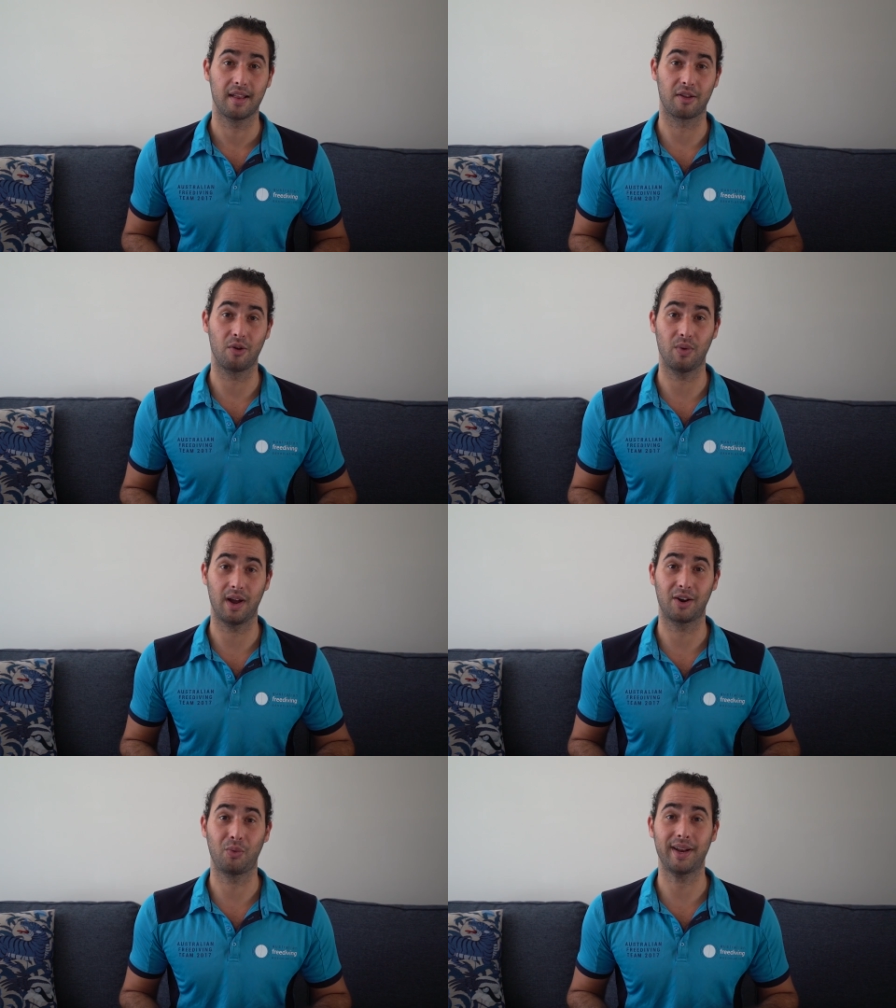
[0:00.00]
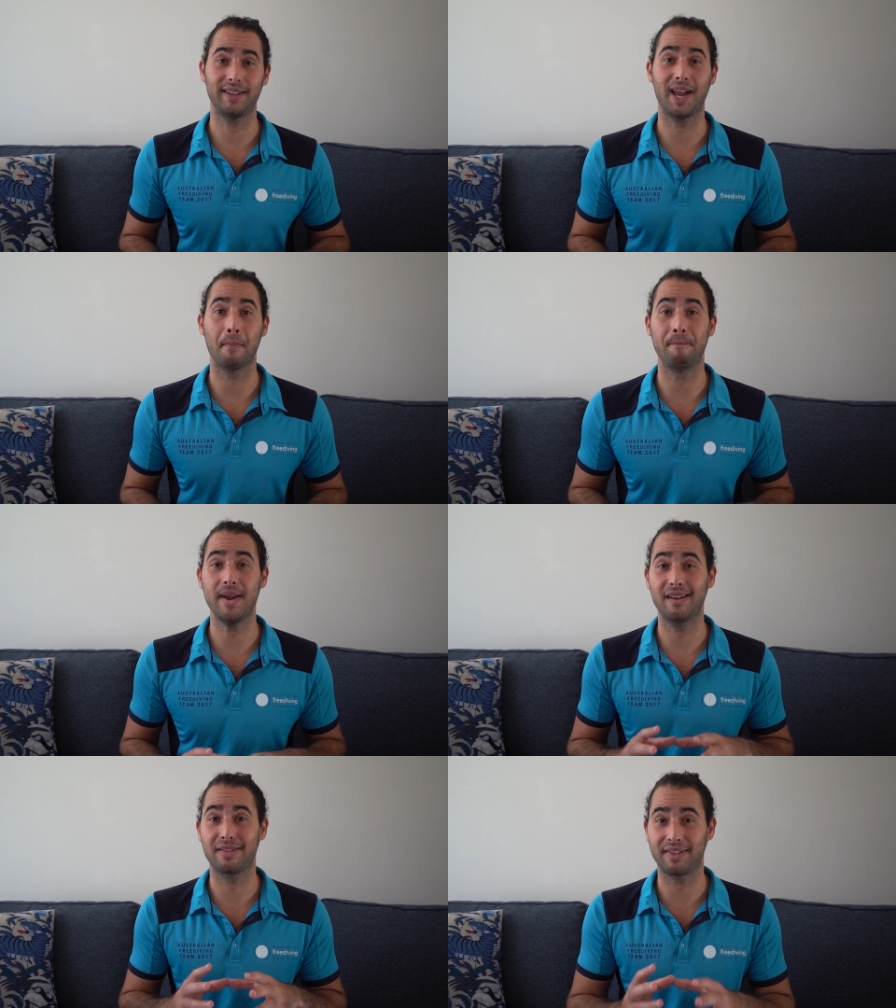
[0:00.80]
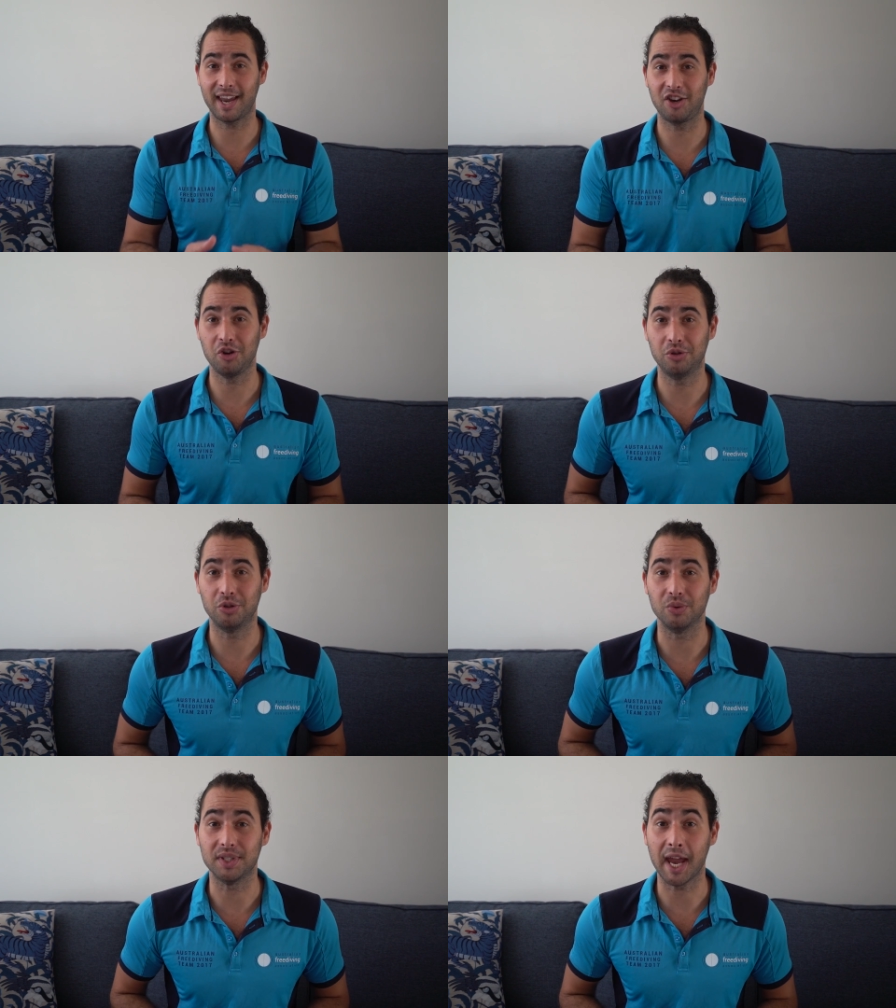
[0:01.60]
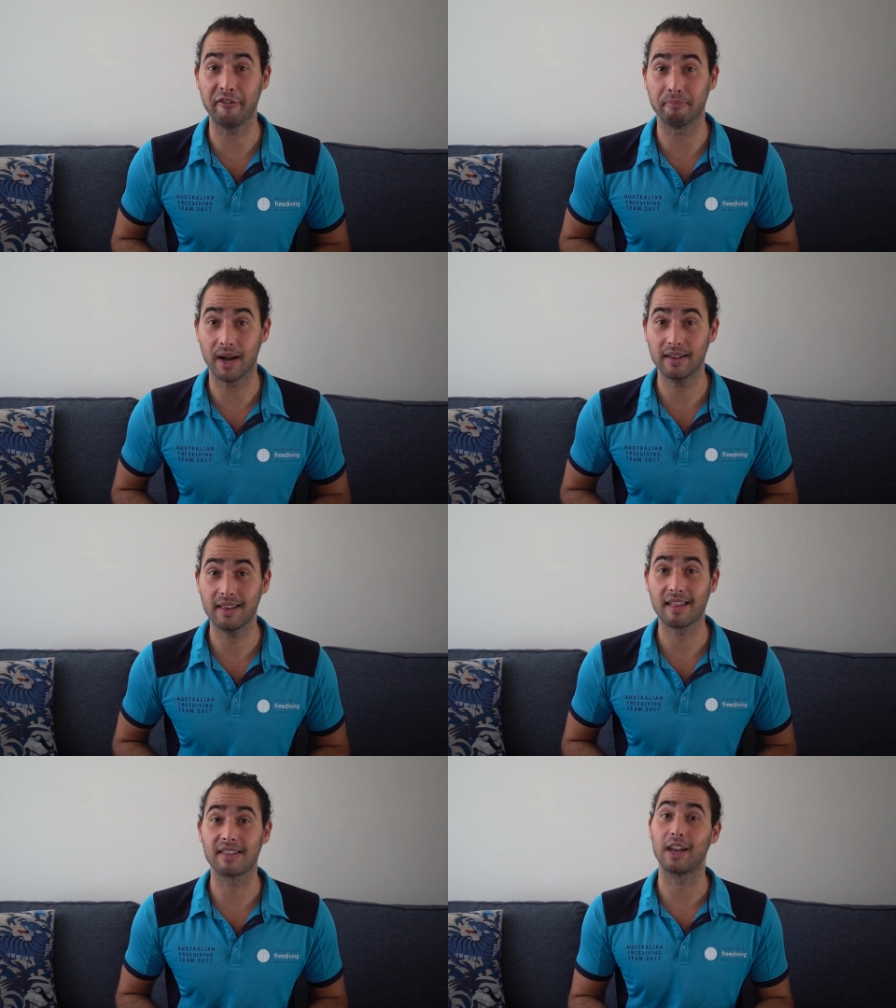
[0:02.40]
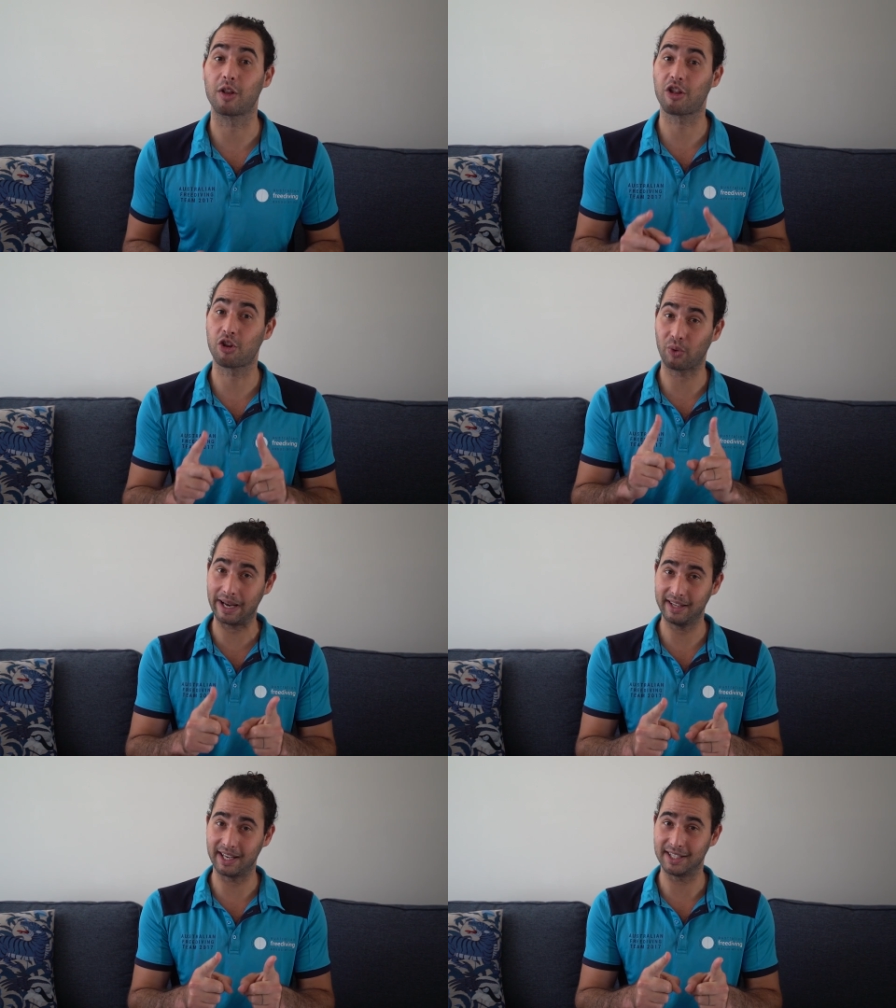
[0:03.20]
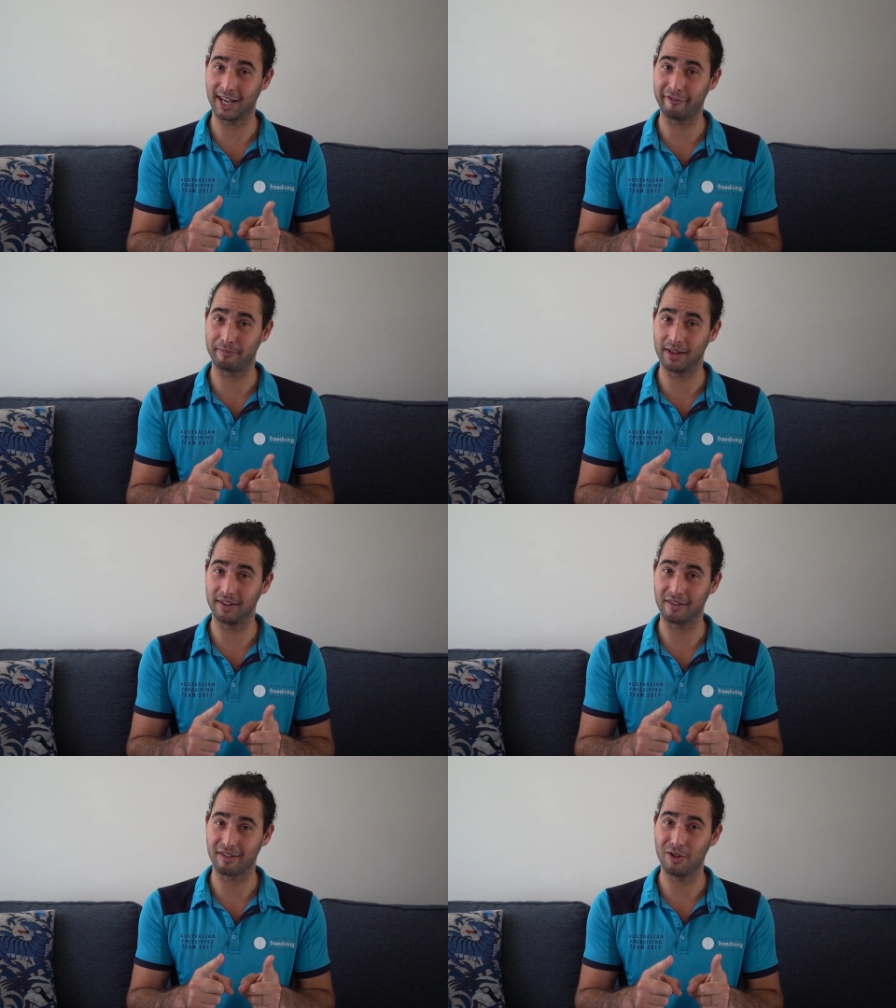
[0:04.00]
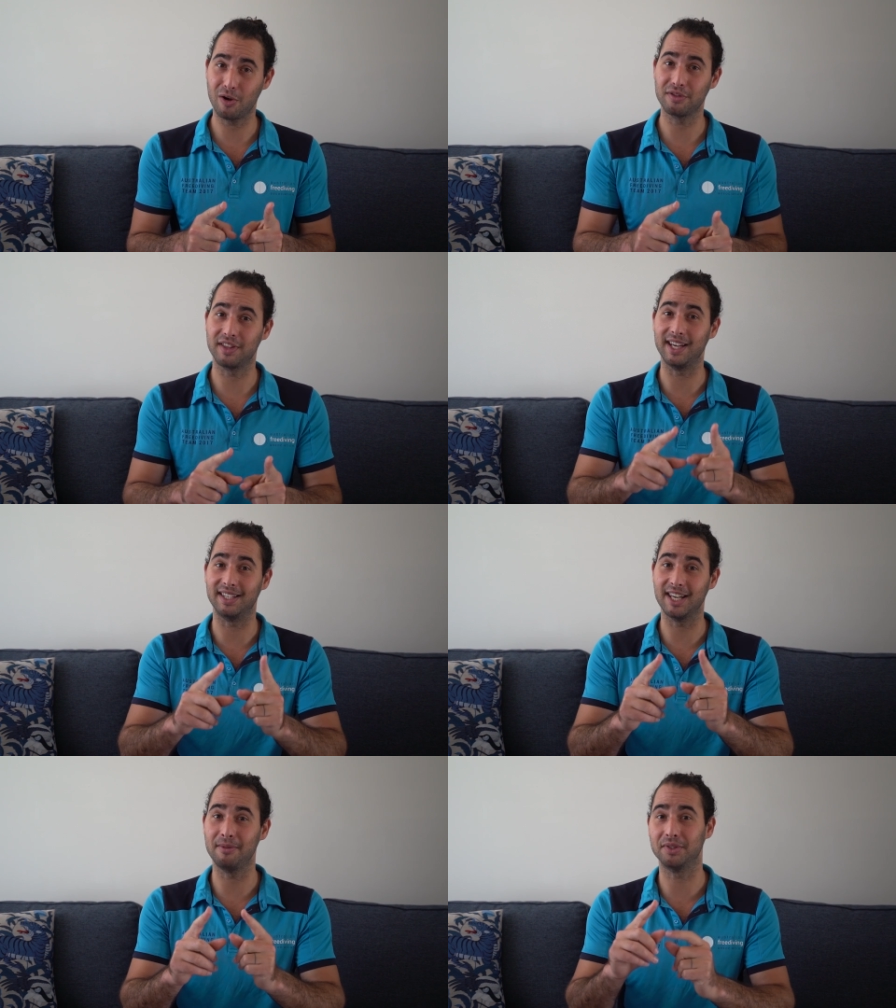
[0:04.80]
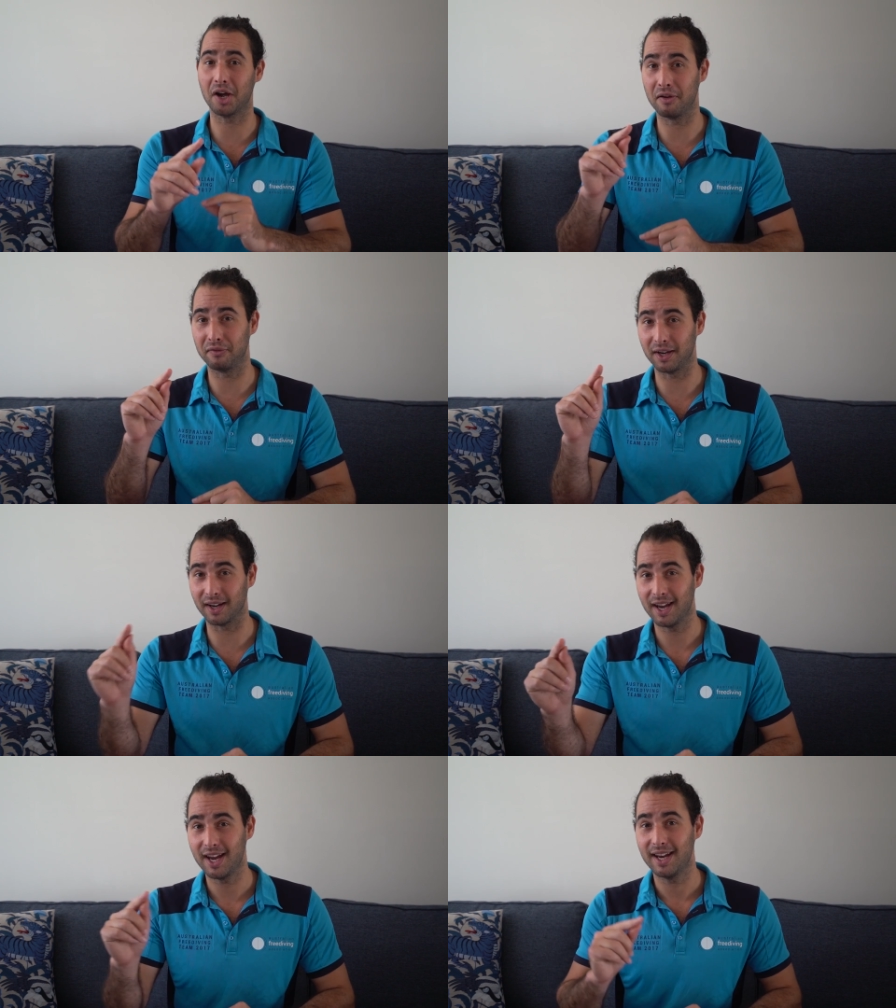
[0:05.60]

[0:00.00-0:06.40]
So quickly, a big thank you to Dave Mullins, the Australian Dave Mullins, not the deep diving